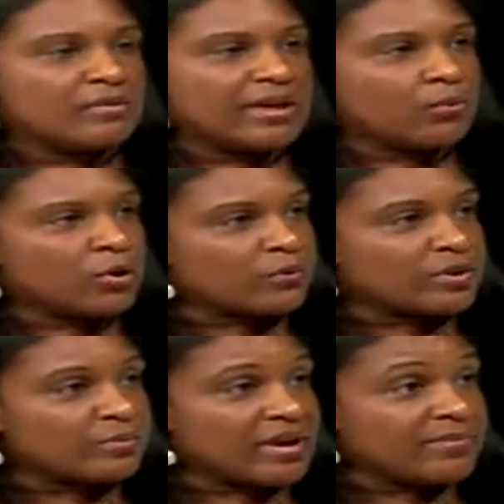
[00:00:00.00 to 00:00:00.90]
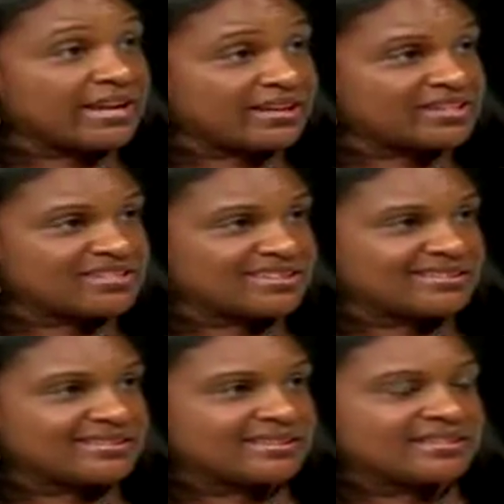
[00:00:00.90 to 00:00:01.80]
um, that work with my patients.
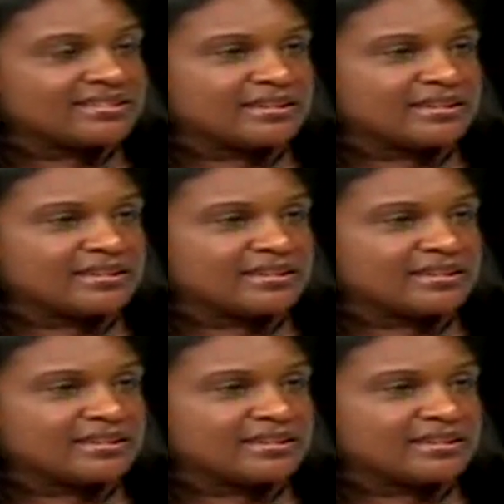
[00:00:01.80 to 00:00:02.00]
Mm -hmm. And mm-hmm.